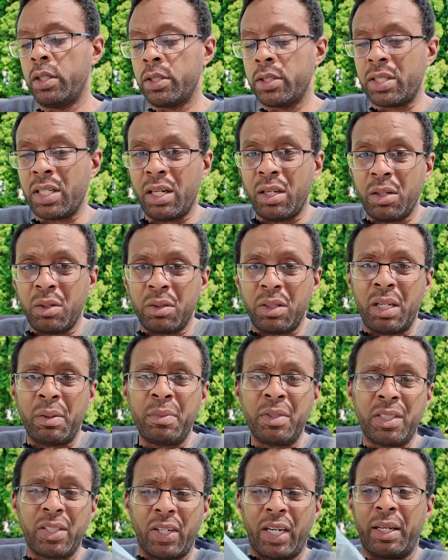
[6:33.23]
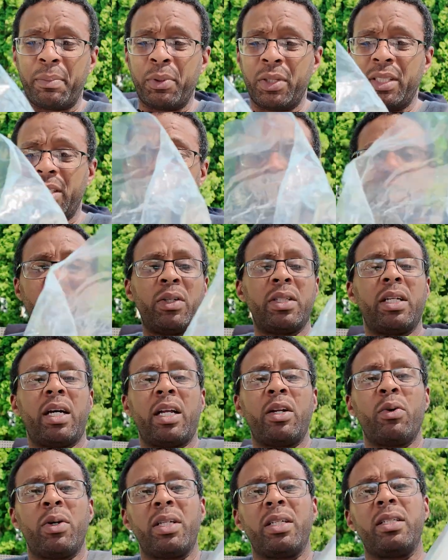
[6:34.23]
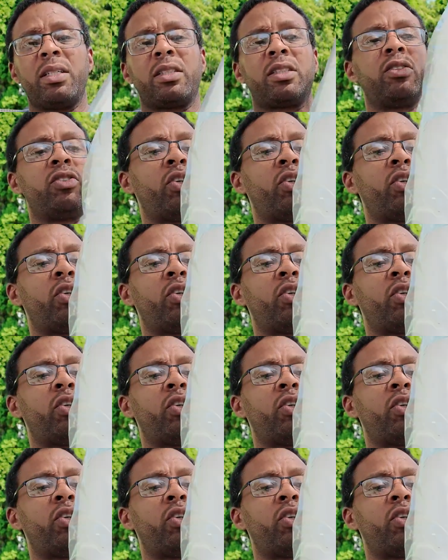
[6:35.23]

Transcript: So let me try to put this. I don't want to just